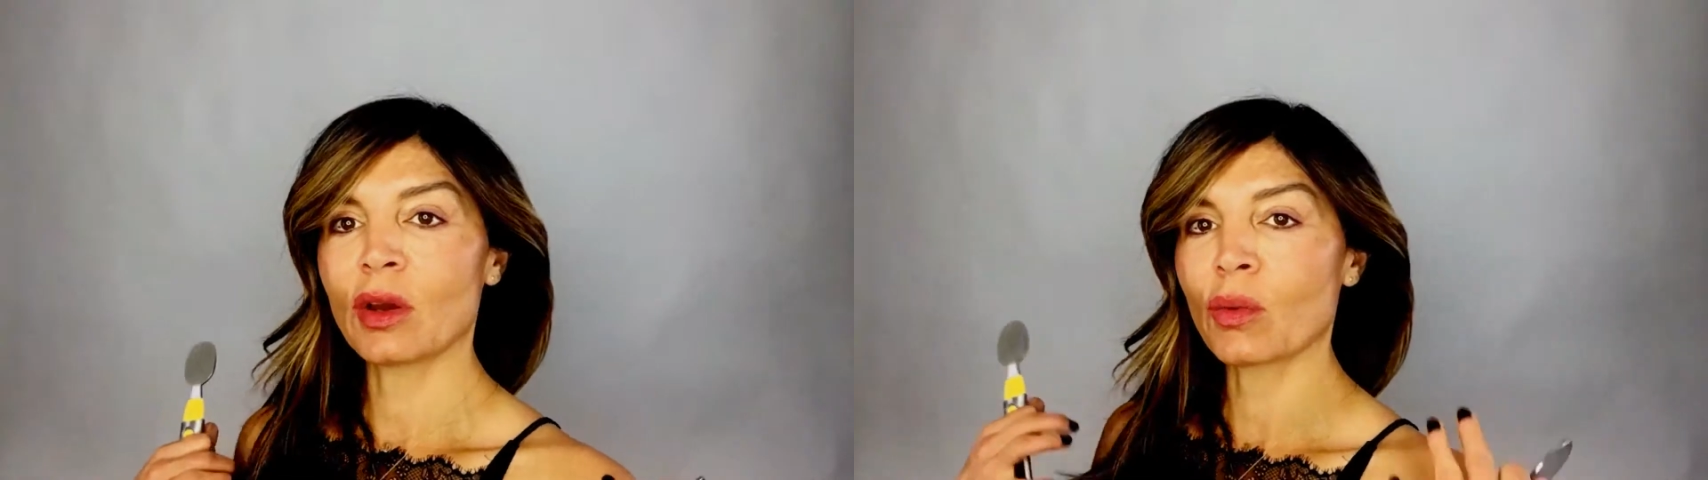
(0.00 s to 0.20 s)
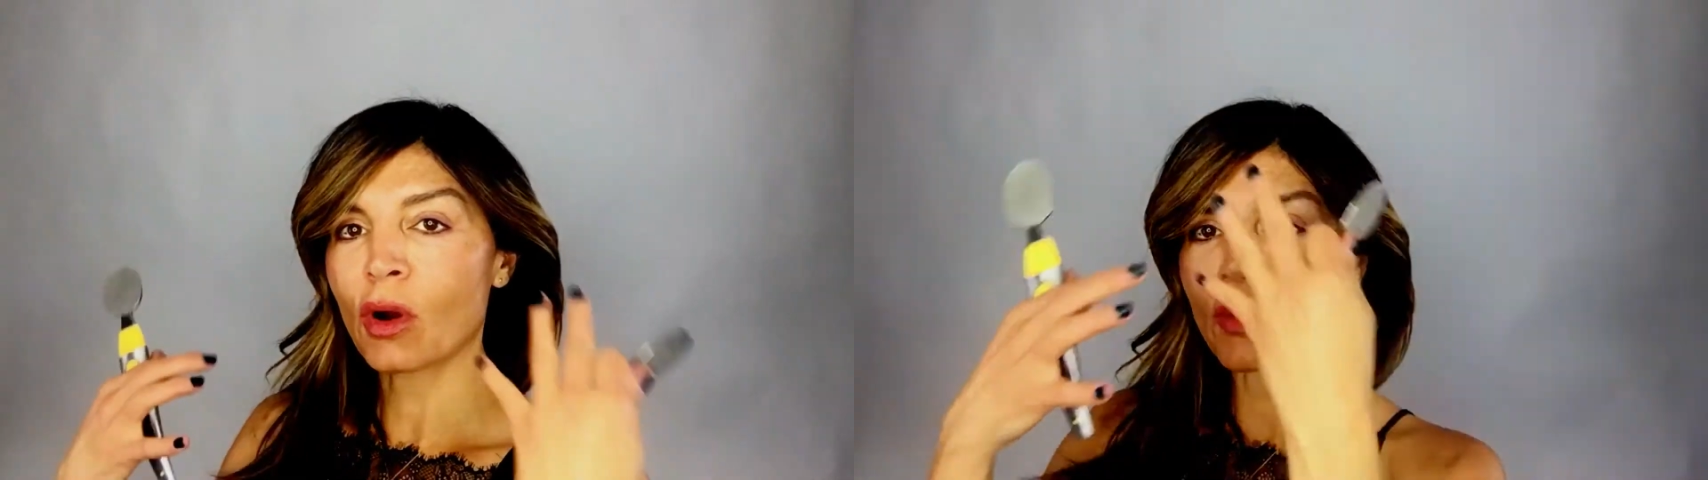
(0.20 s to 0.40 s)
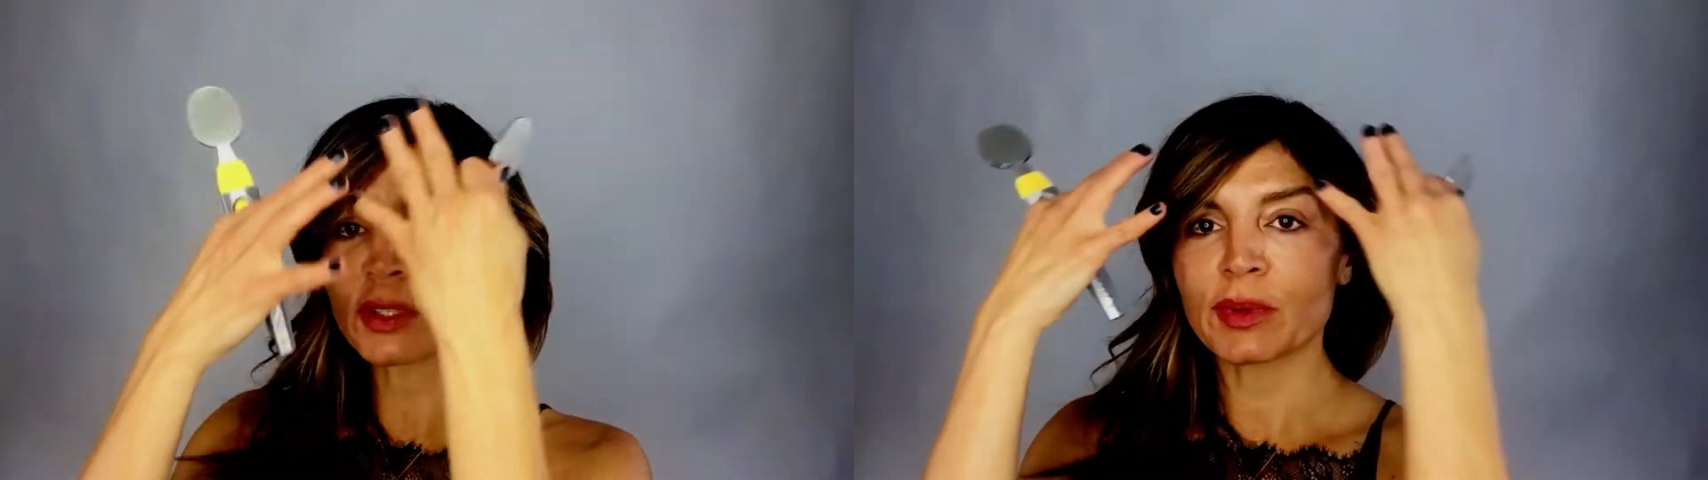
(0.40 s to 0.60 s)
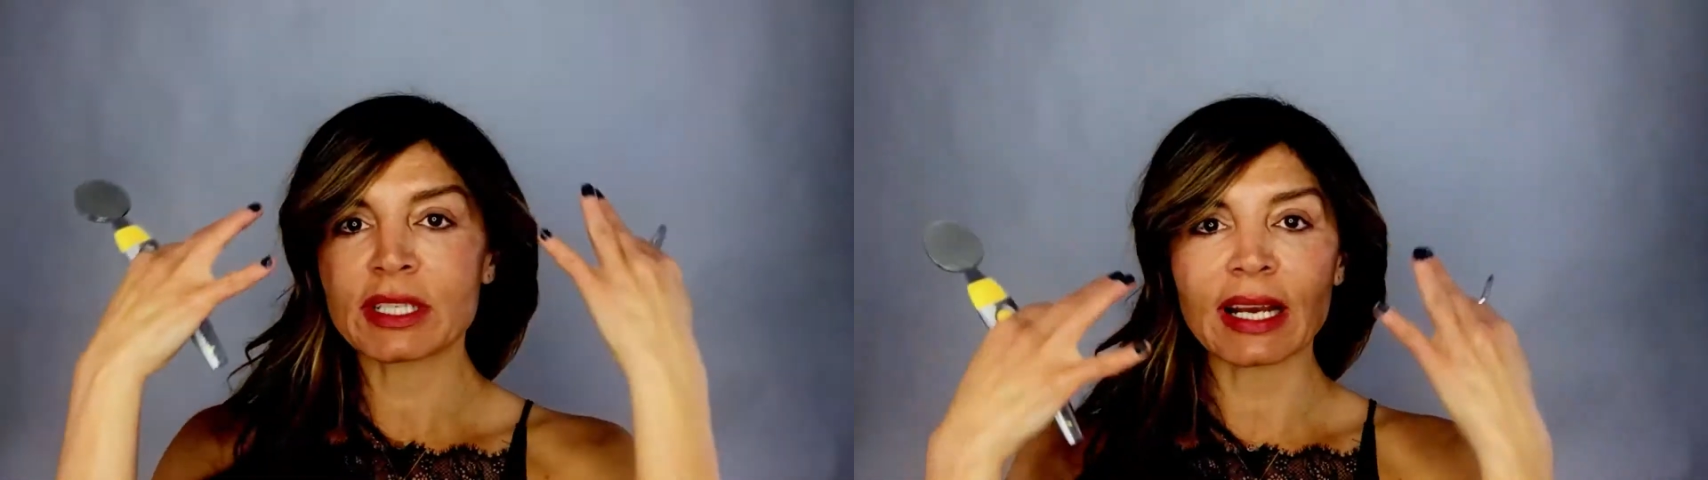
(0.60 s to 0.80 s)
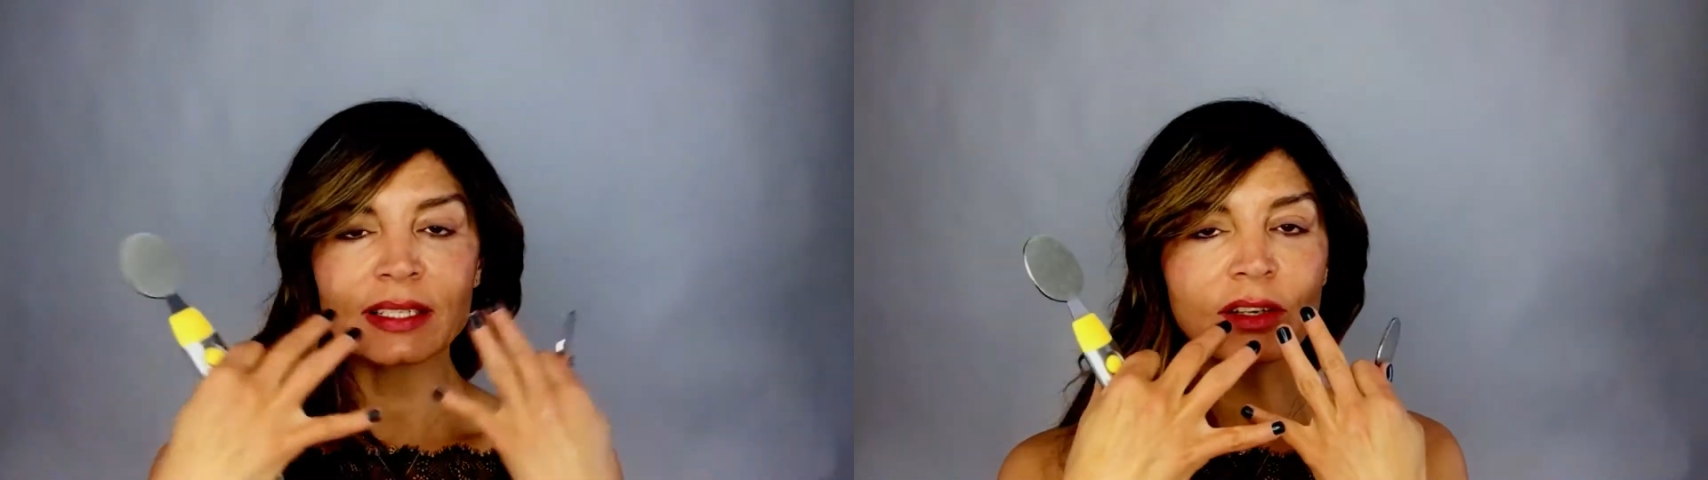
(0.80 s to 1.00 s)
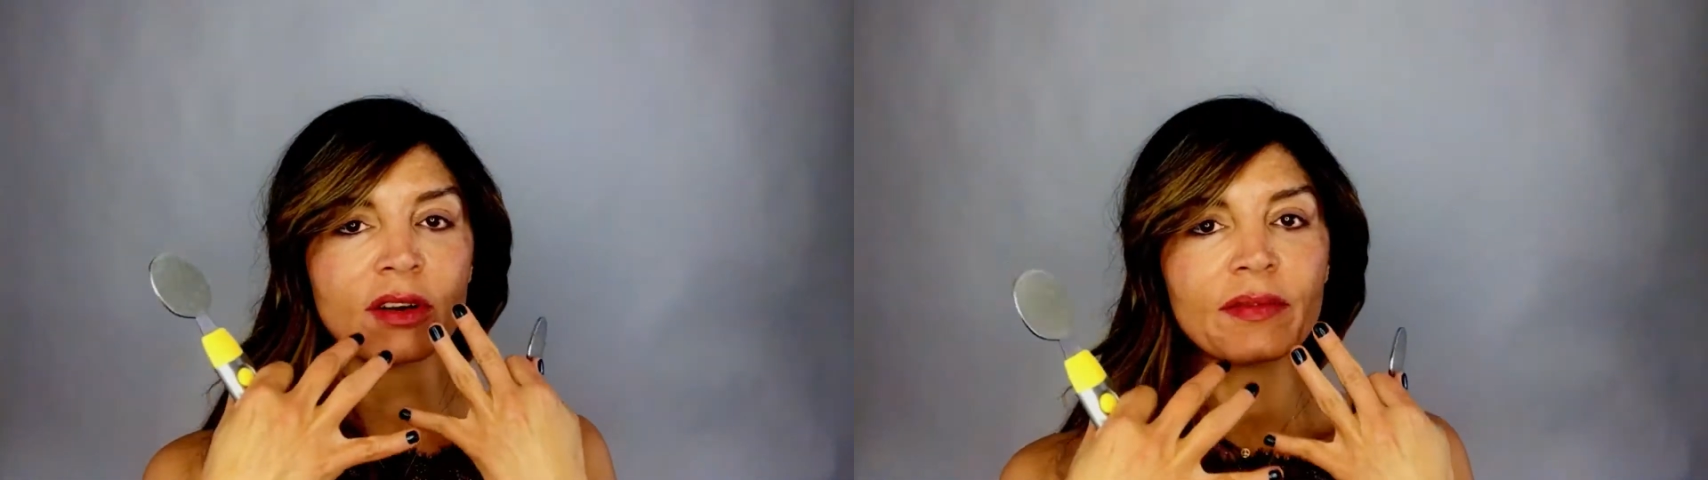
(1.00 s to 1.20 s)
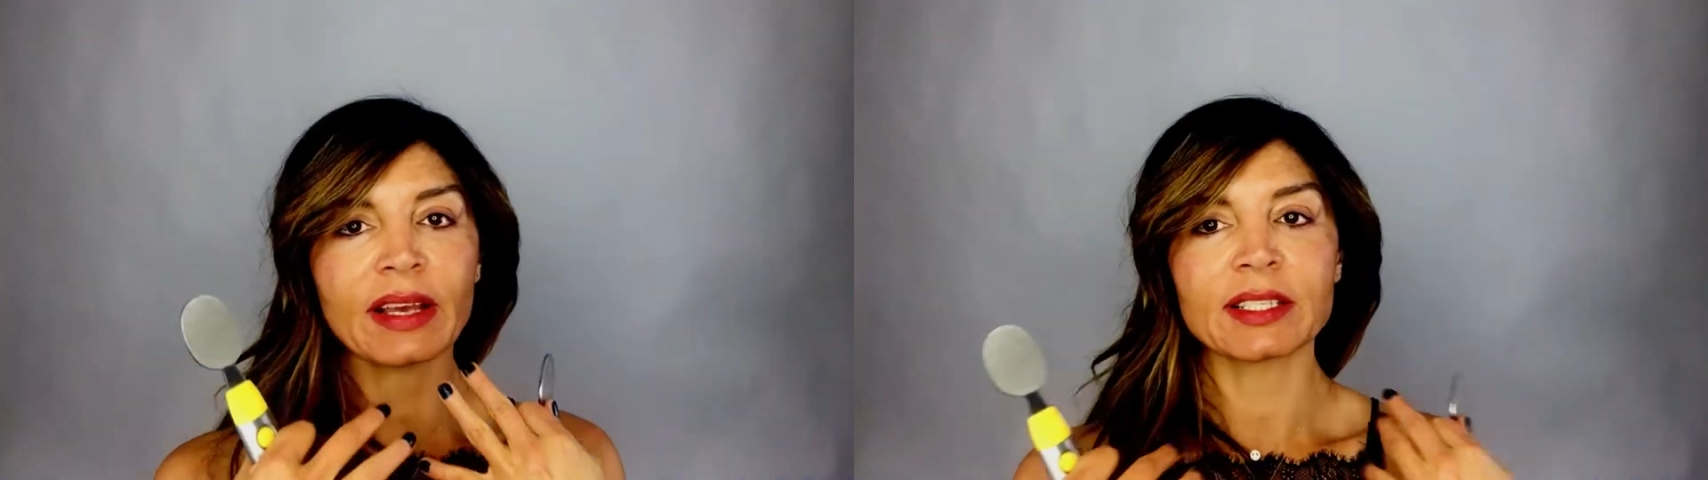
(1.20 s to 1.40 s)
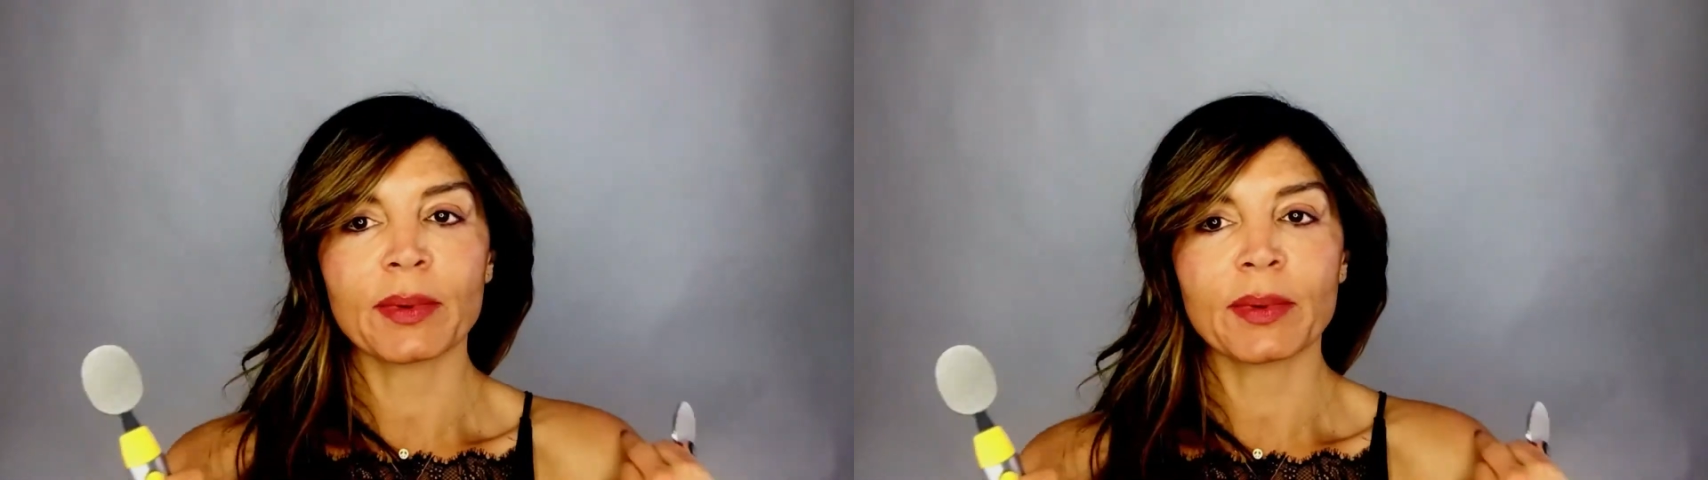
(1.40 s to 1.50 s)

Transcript: we're always protecting our face,